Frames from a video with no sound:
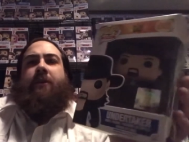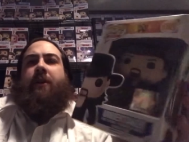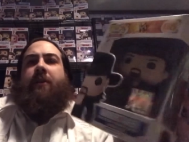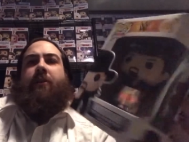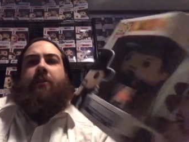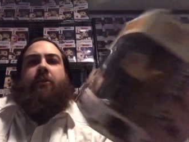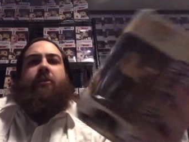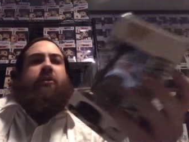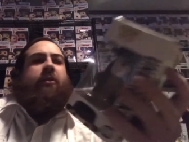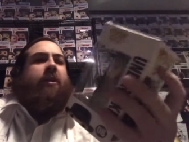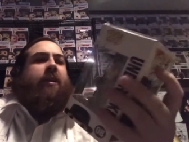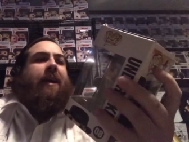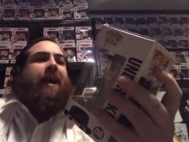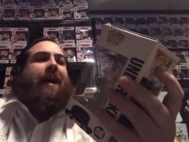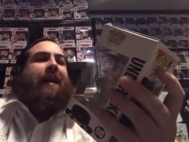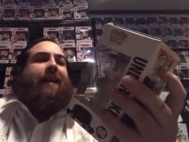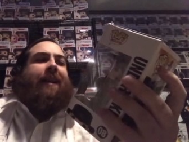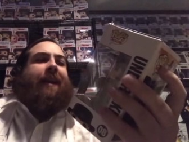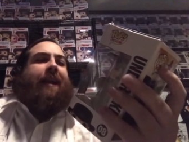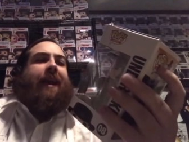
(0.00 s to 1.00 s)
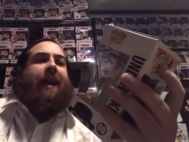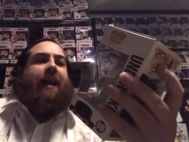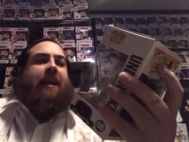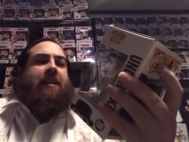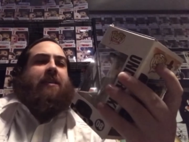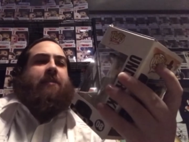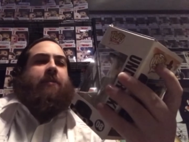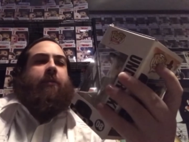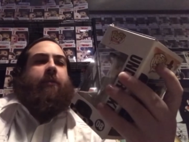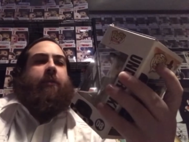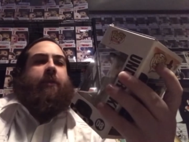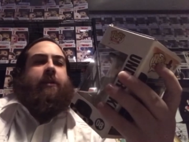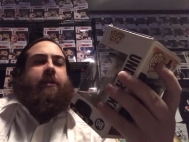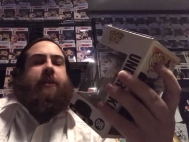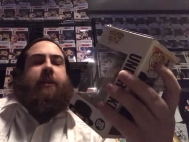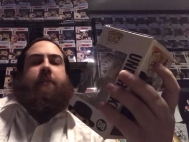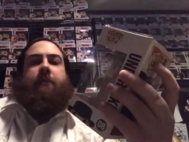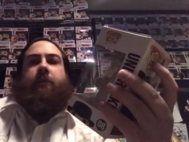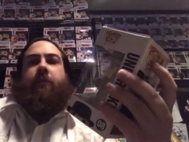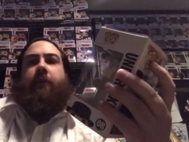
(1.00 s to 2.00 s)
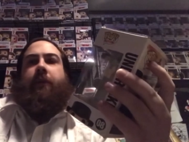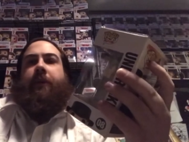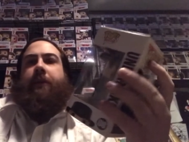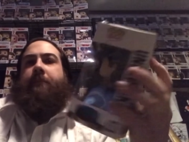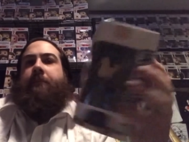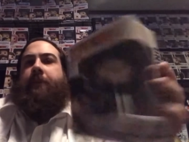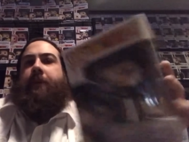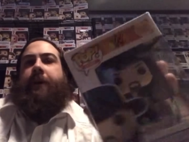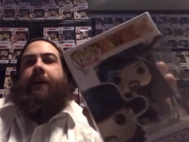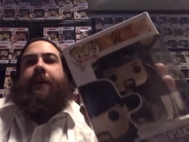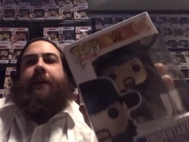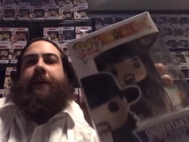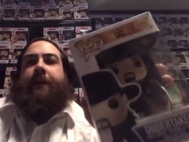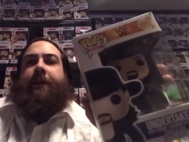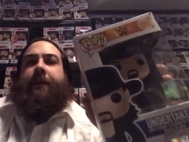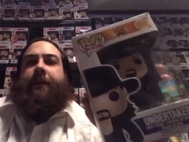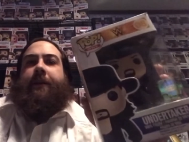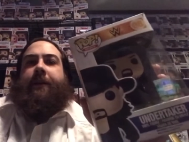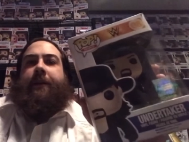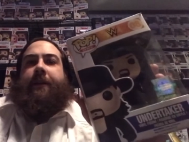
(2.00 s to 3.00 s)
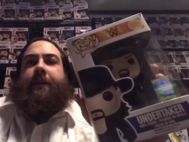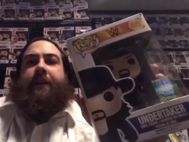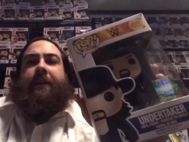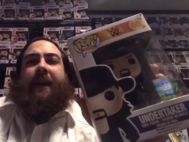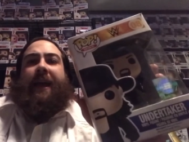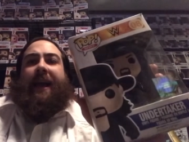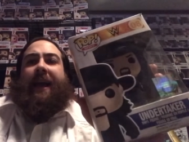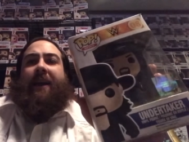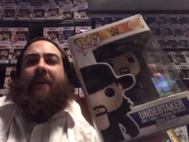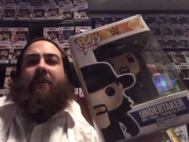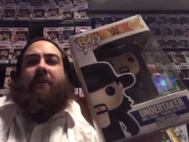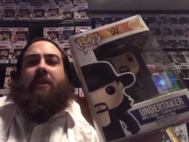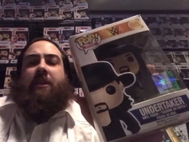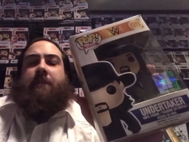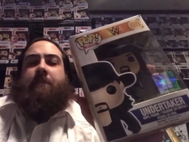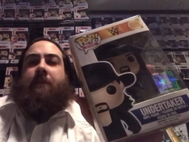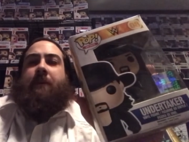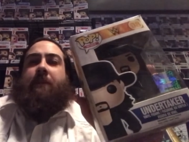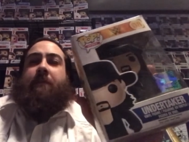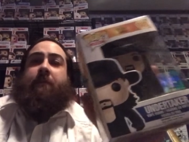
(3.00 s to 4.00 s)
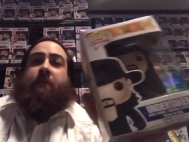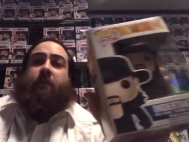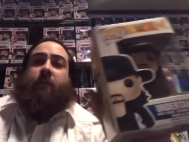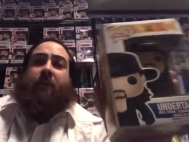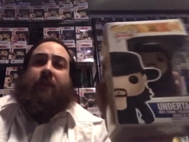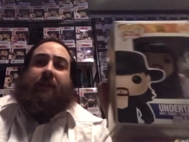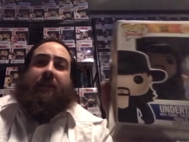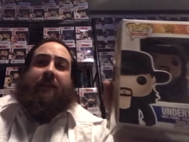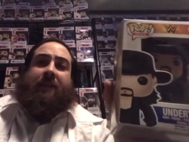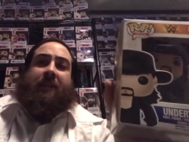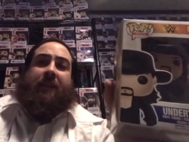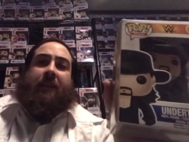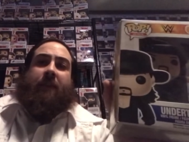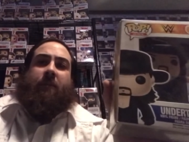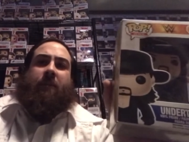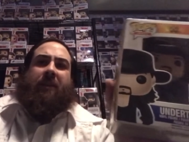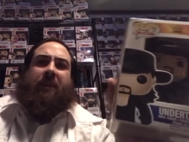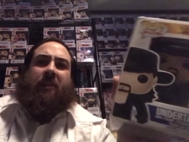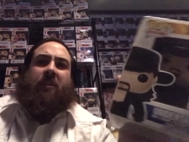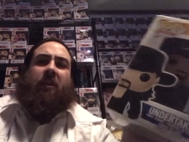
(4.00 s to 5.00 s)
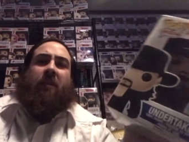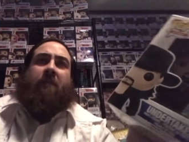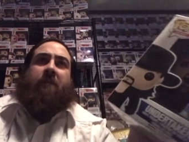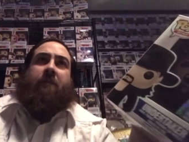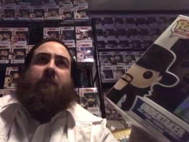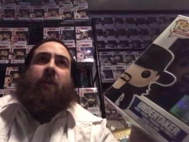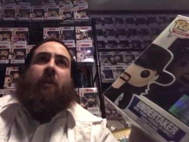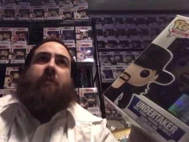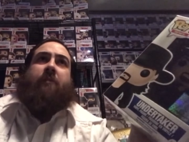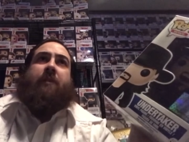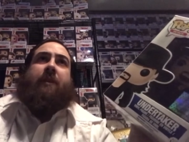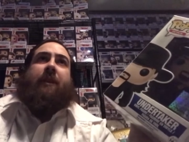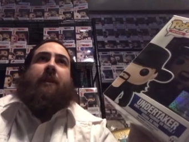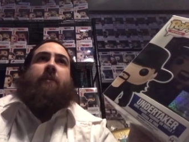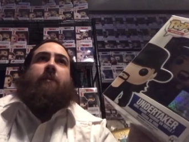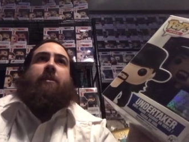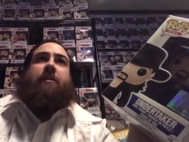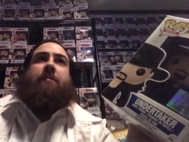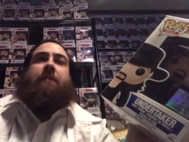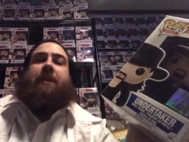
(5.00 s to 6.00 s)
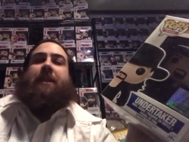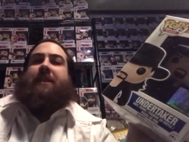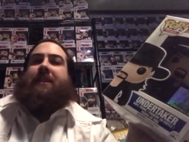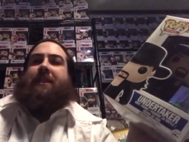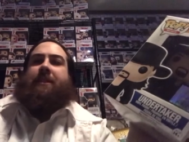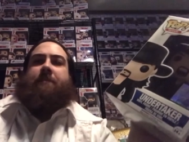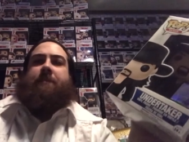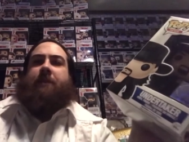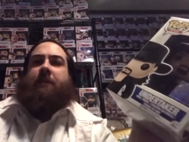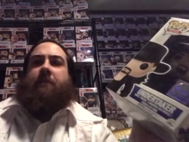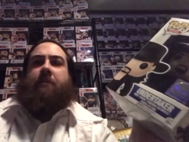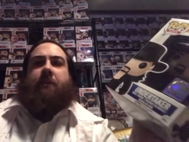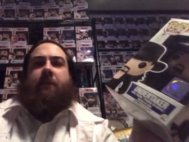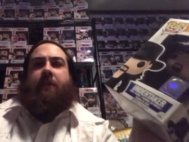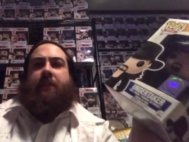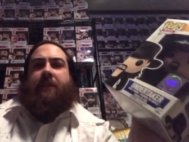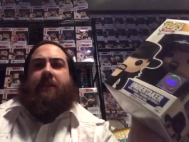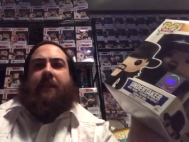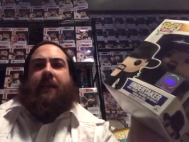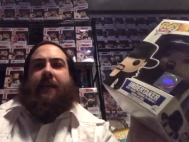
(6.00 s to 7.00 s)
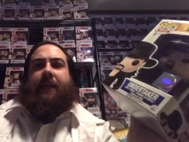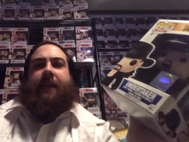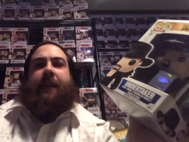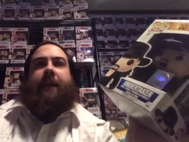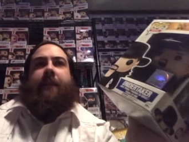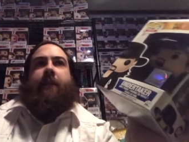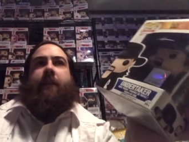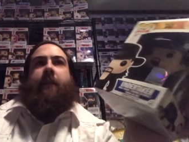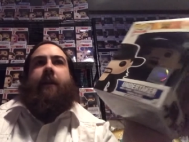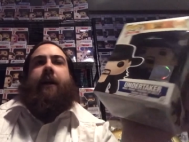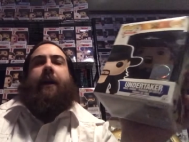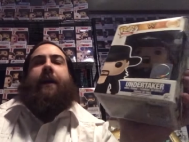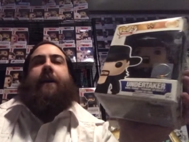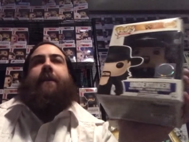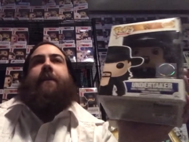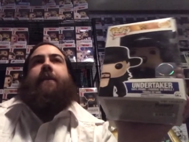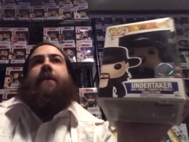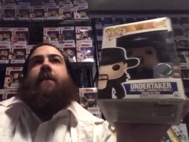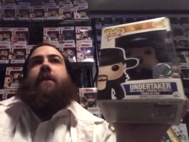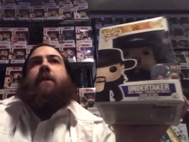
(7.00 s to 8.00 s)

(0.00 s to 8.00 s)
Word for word: You could you could have gotten it at any store at some point, but now it's been what they say what they call vaulted, which means it's been completely taken out of the line.